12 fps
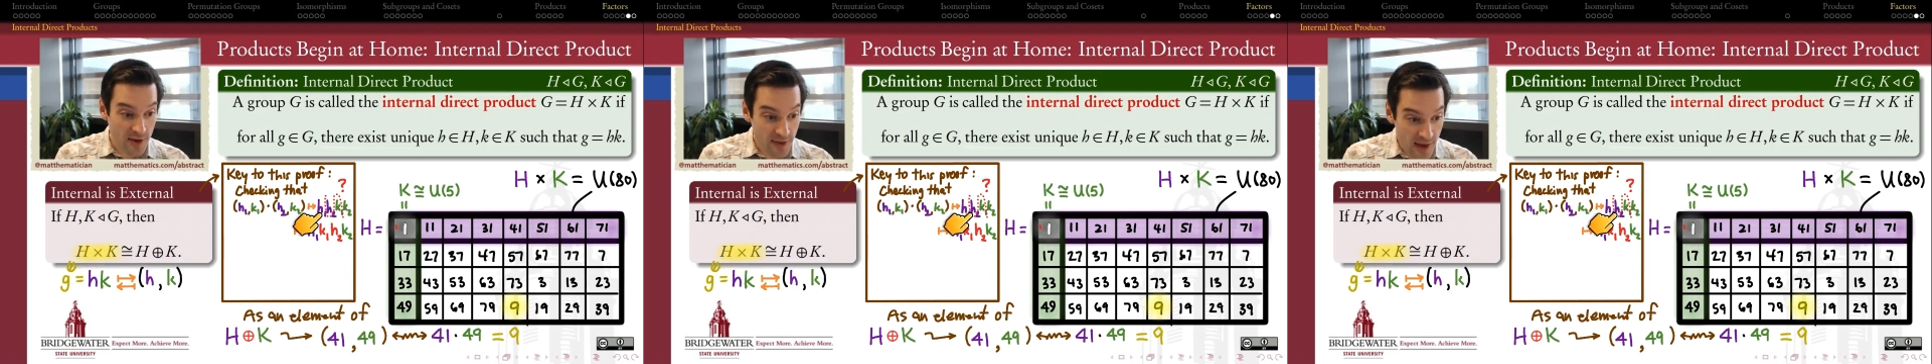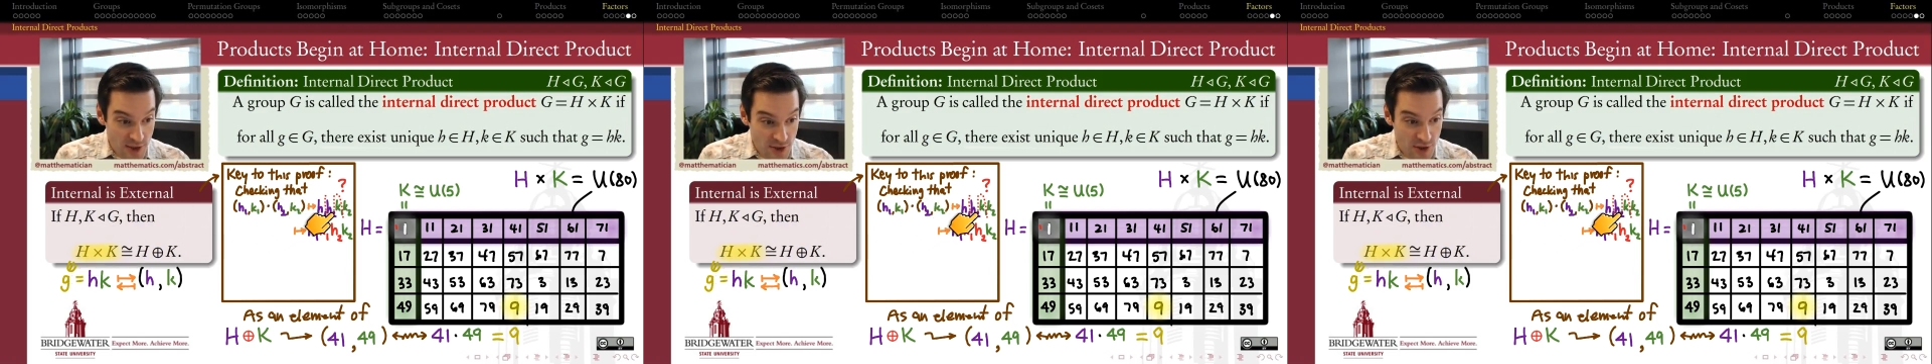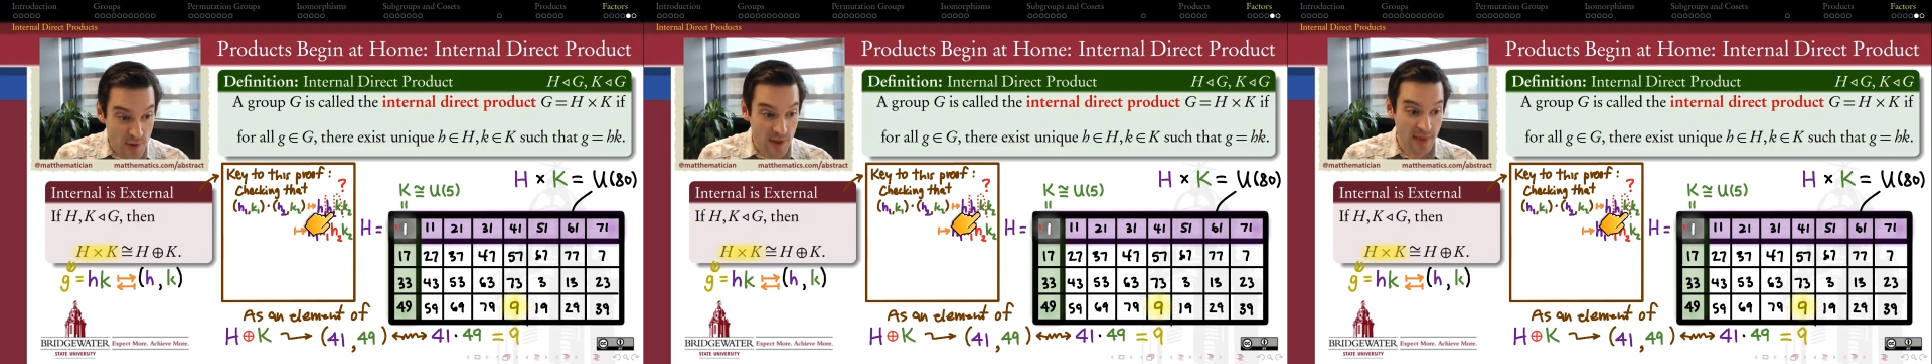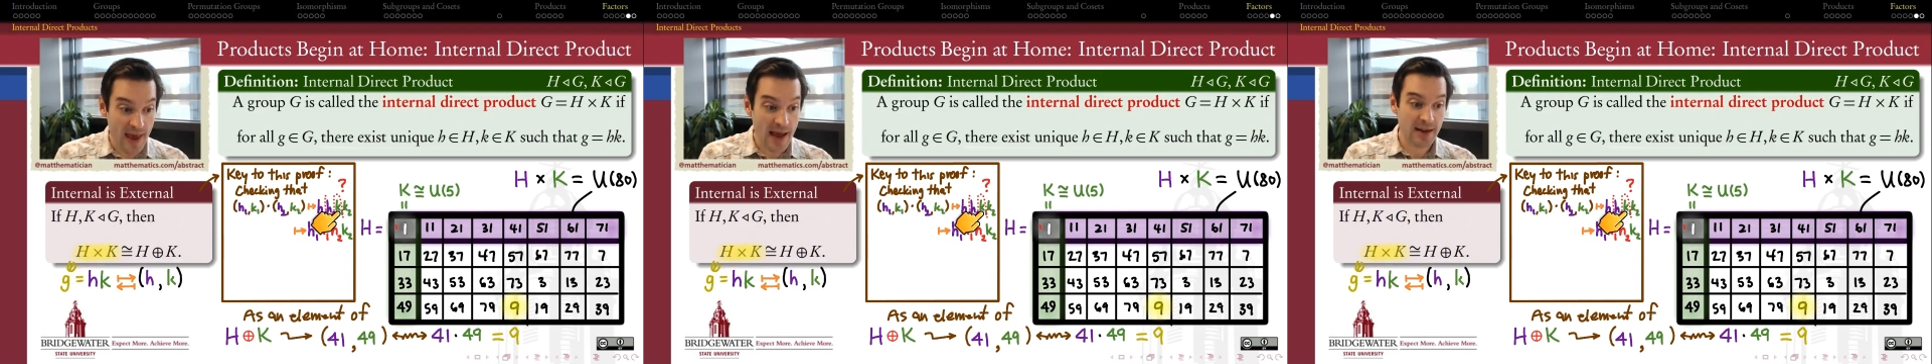this H2
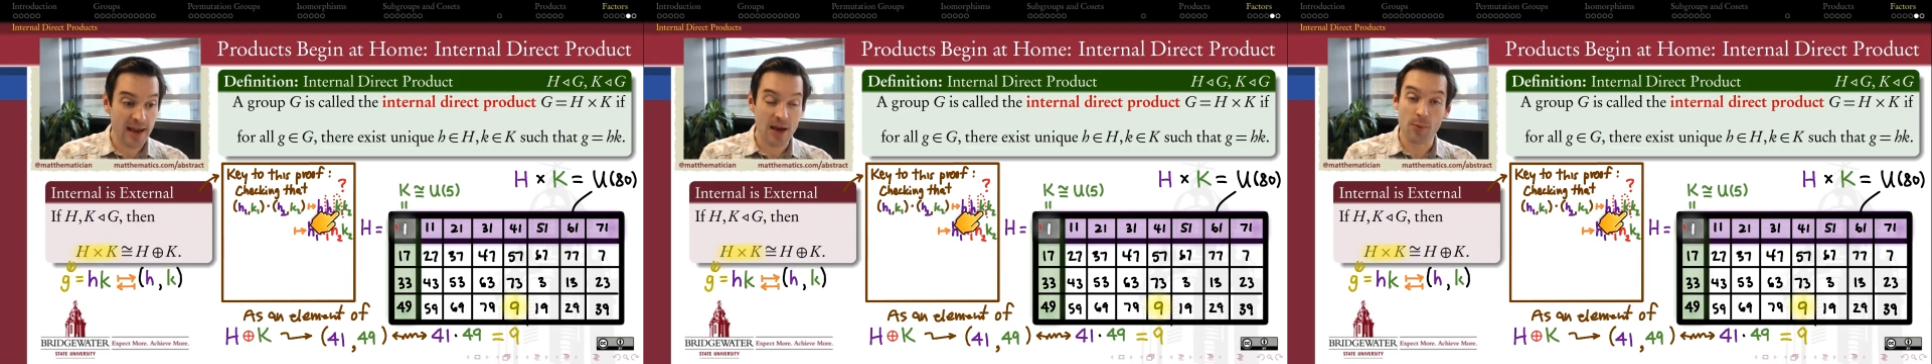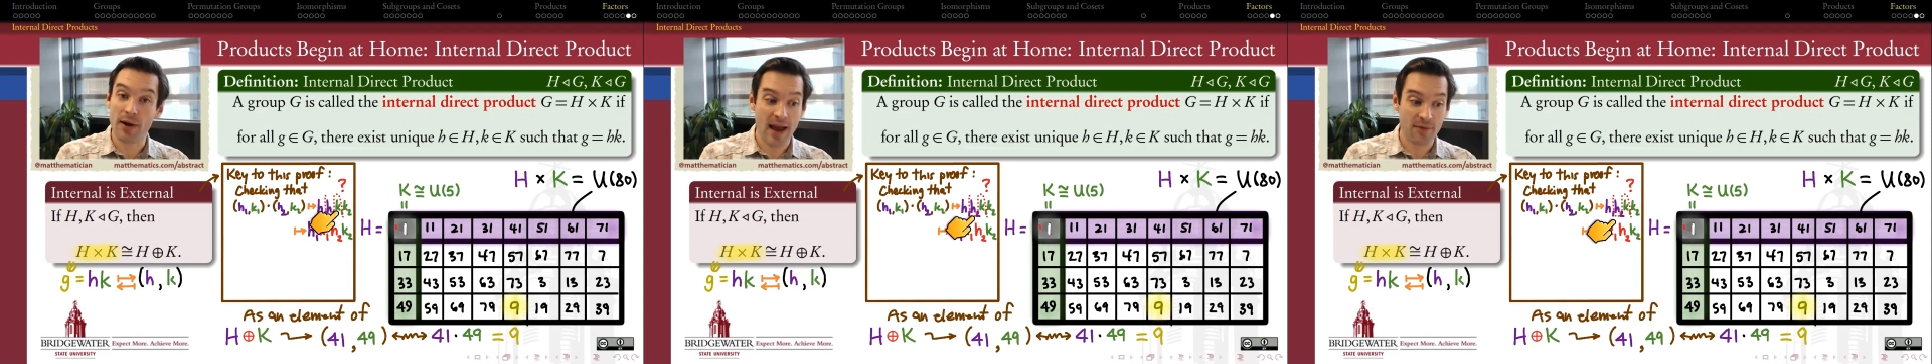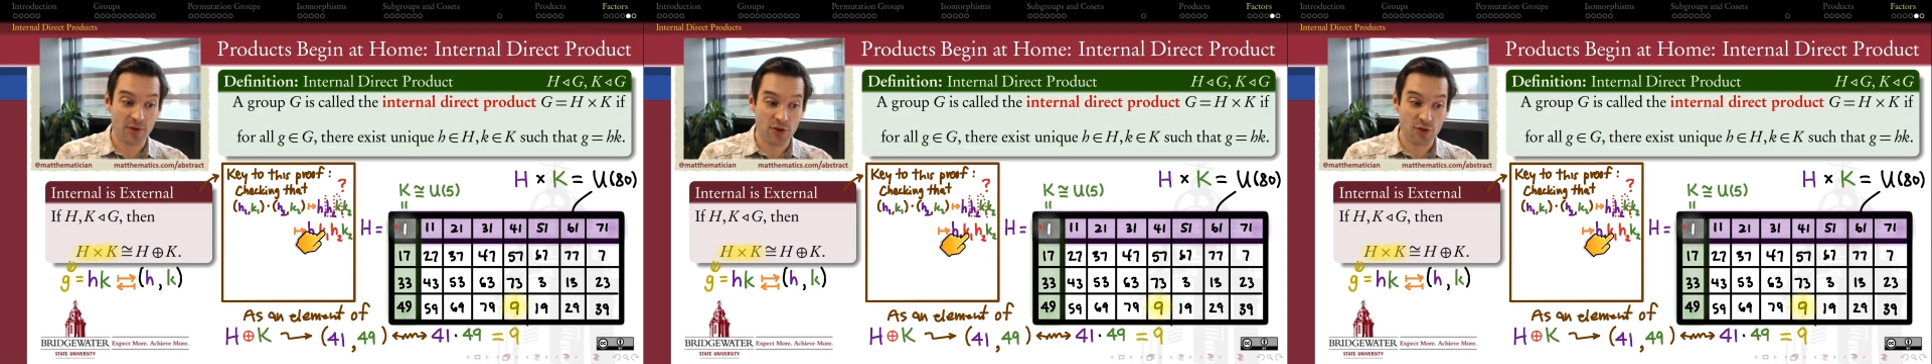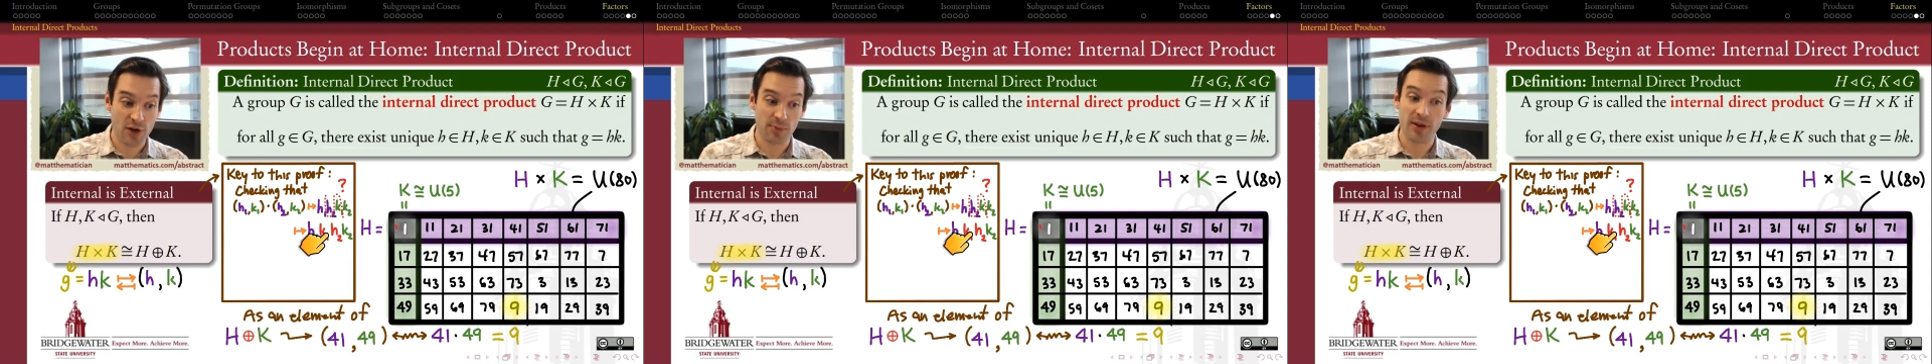and that K1 have to trade